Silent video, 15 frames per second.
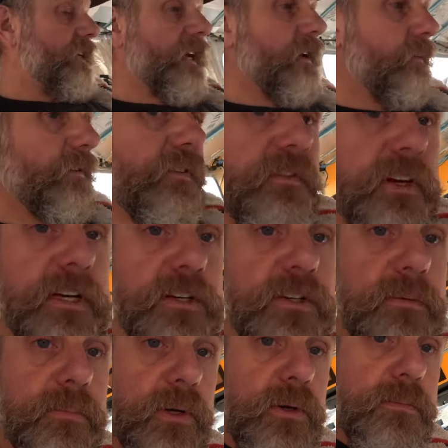It helped finish
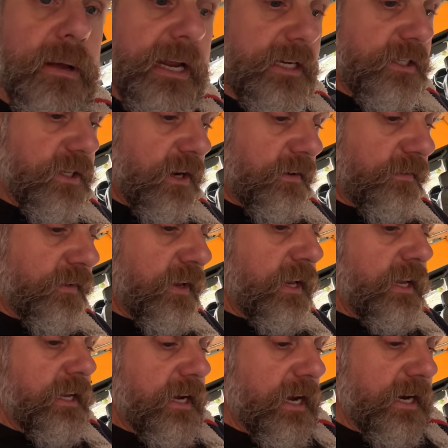the blue paint off
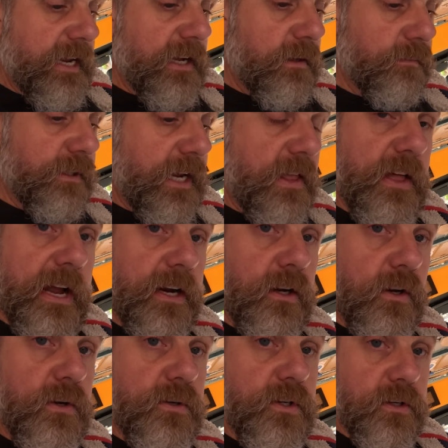and it helped get that
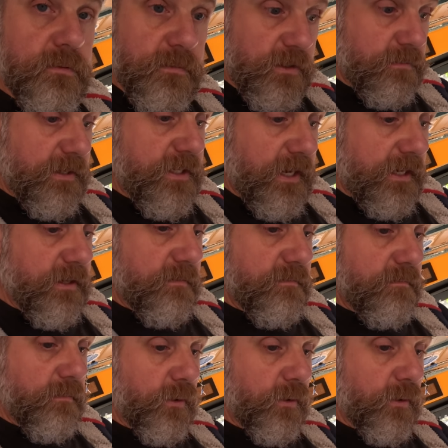glue done, which means I can